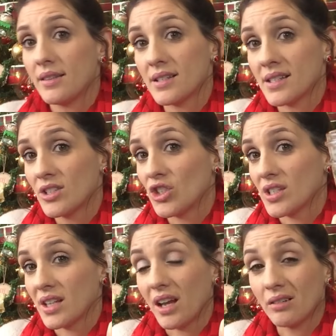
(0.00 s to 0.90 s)
this is
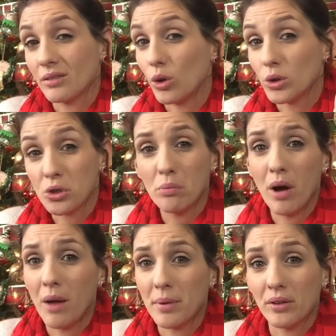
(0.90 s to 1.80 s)
just a ultra
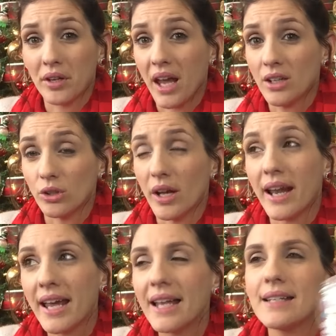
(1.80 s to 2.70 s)
popular candle,
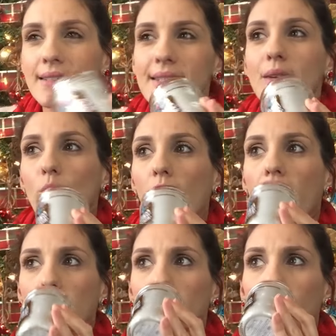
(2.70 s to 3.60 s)
and I can see
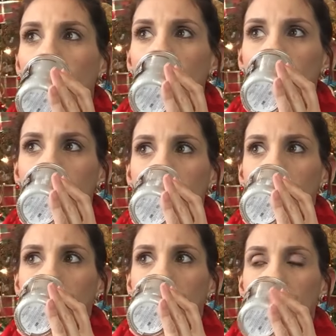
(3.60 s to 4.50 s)
why, but
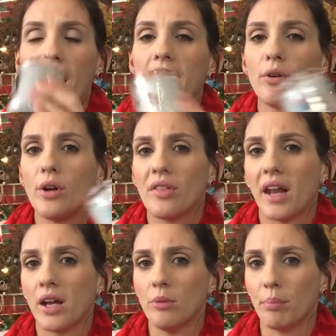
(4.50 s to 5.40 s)
I don't know that
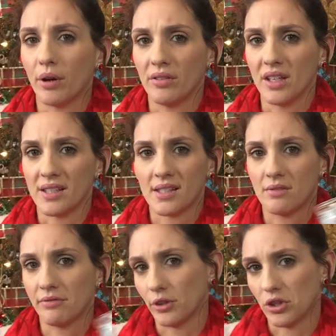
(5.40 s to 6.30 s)
I could burn
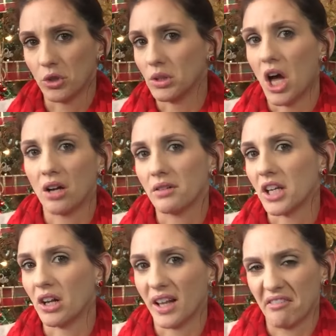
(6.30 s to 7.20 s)
this for too long,
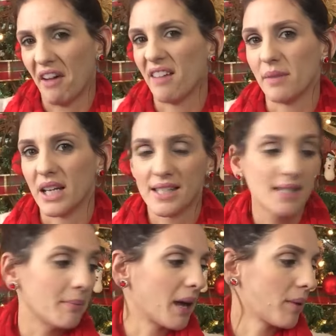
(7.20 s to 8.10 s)
you know, like 5
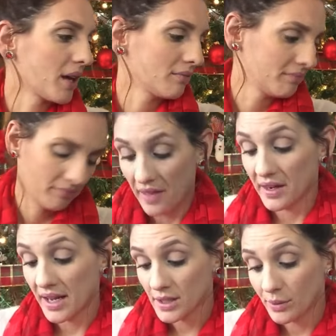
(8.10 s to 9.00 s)
minutes maybe. And
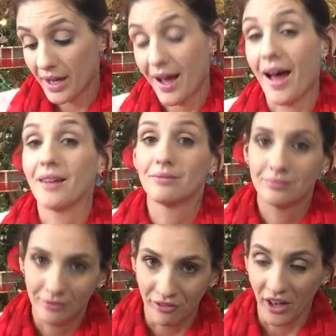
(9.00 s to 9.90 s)
the next one I got,
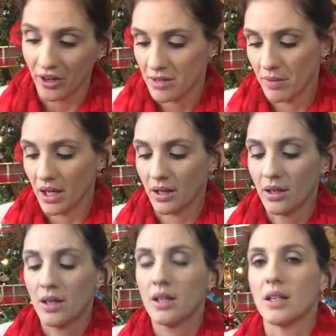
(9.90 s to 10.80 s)
very
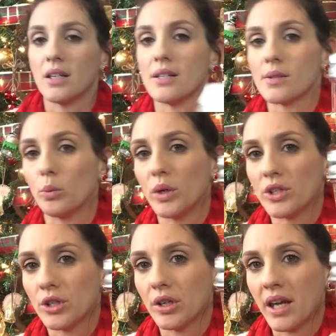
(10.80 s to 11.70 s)
me, is
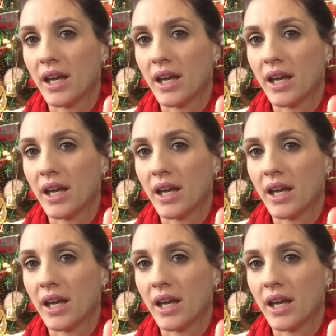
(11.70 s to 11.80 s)
Winter